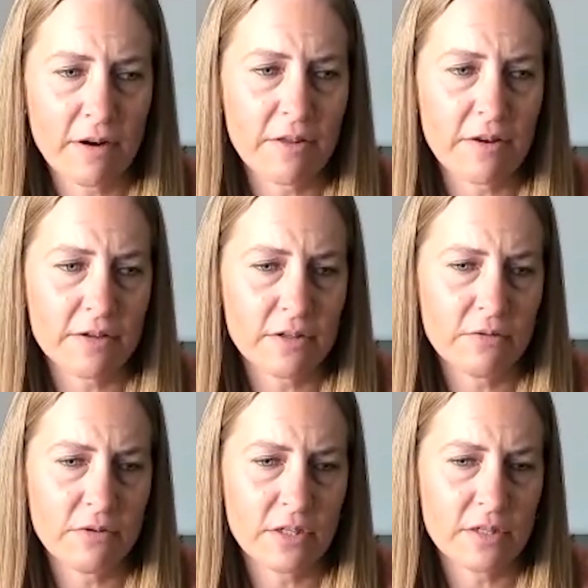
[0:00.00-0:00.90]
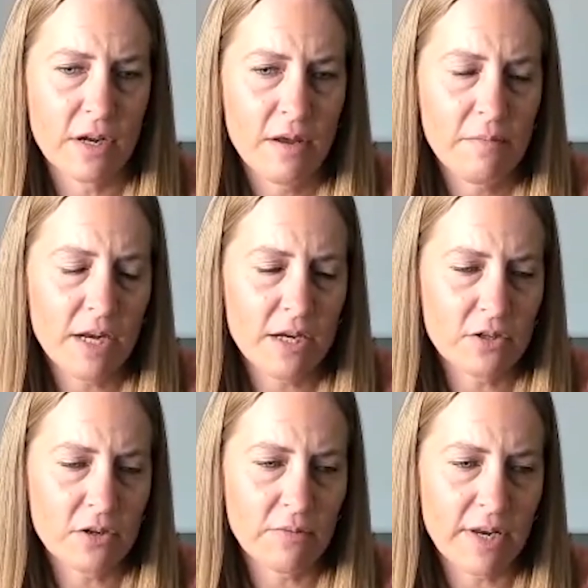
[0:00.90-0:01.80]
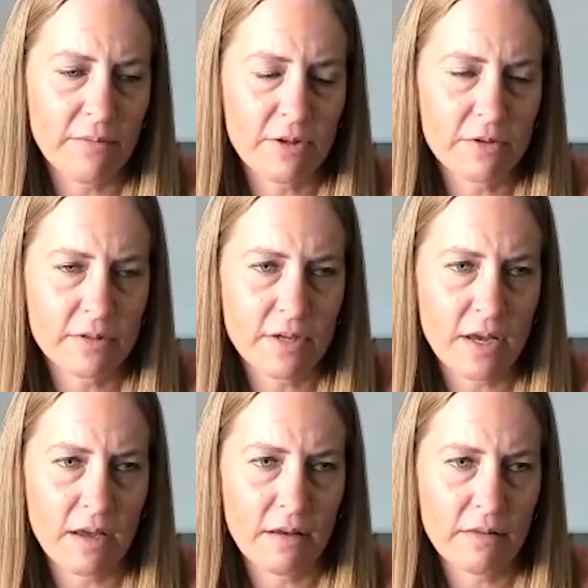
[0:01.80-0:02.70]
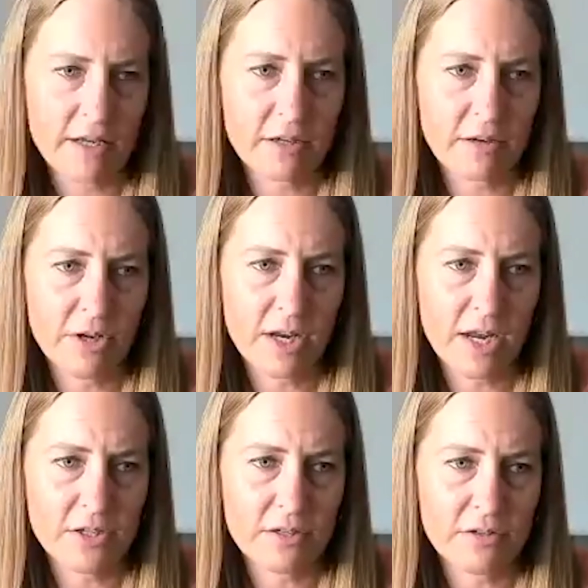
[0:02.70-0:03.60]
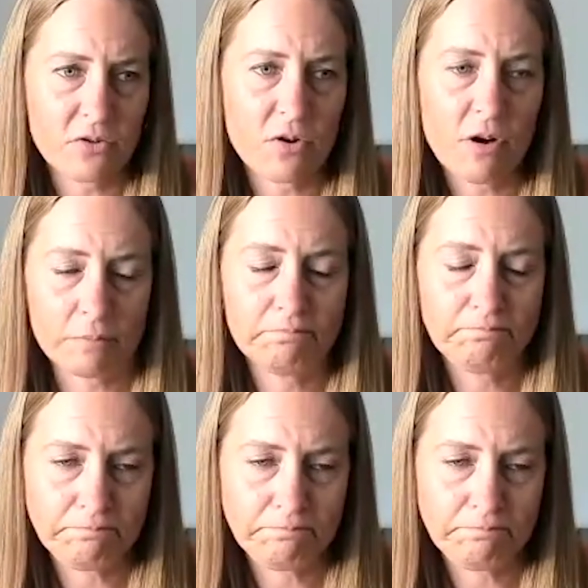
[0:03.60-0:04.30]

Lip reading: or others. So just making sure we keep those lines of communication strong.